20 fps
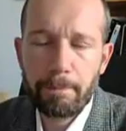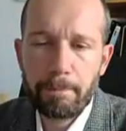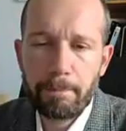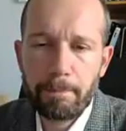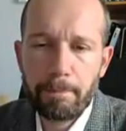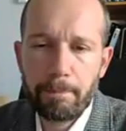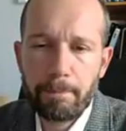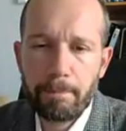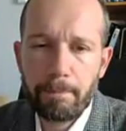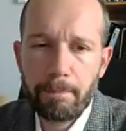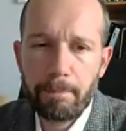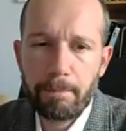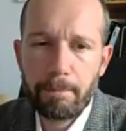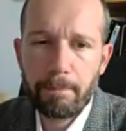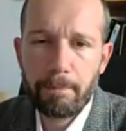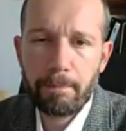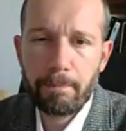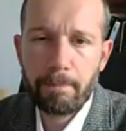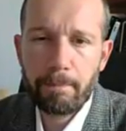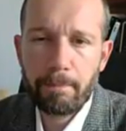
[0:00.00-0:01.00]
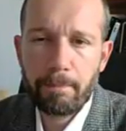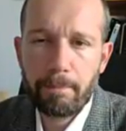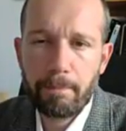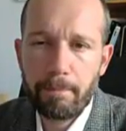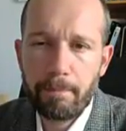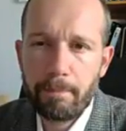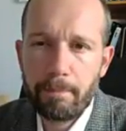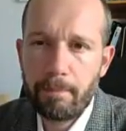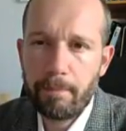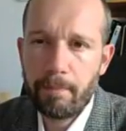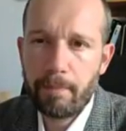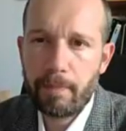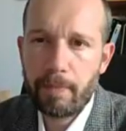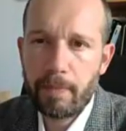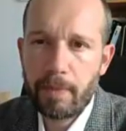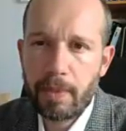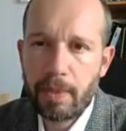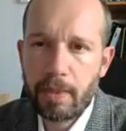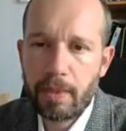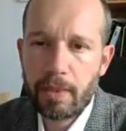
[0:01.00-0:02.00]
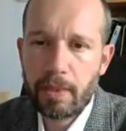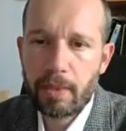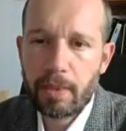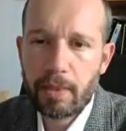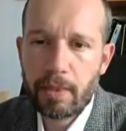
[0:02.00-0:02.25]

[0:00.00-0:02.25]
(no one is talking)